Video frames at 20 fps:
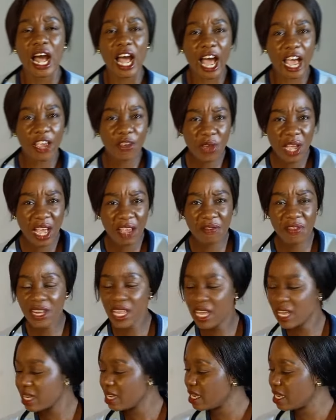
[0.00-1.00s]
are you having
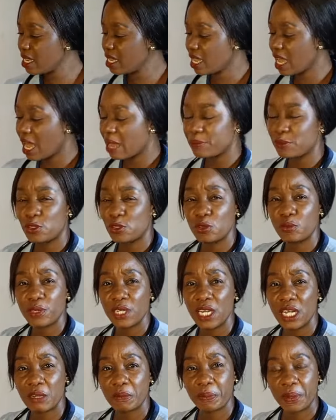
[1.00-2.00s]
any
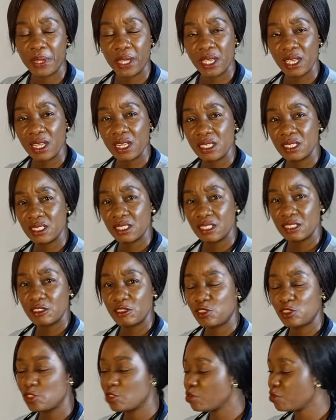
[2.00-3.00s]
abdominal pain?
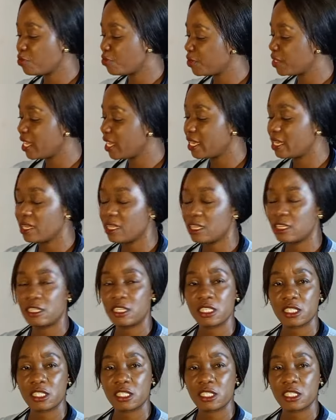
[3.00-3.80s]
Do you feel any